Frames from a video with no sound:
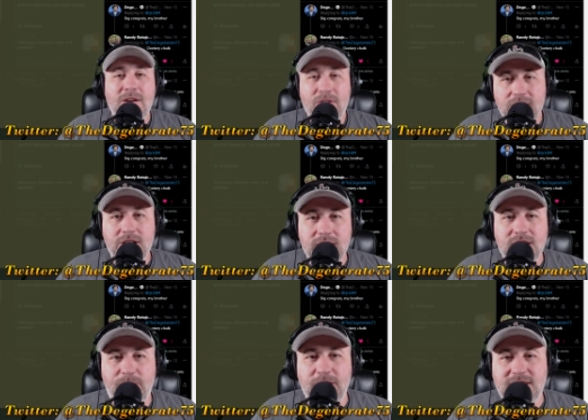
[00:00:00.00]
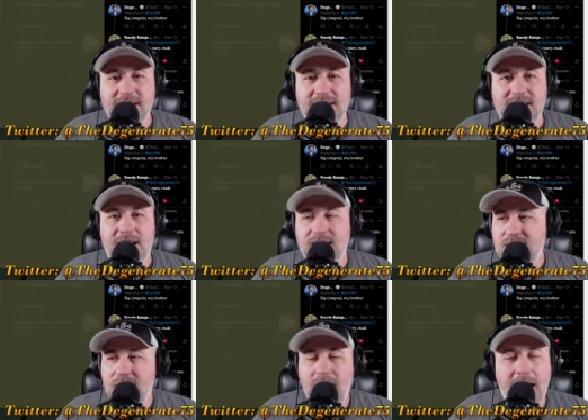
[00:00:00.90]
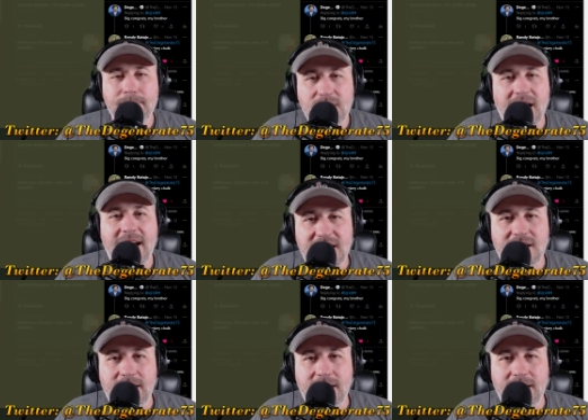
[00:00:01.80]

literally the first thing he said is, I'm glad that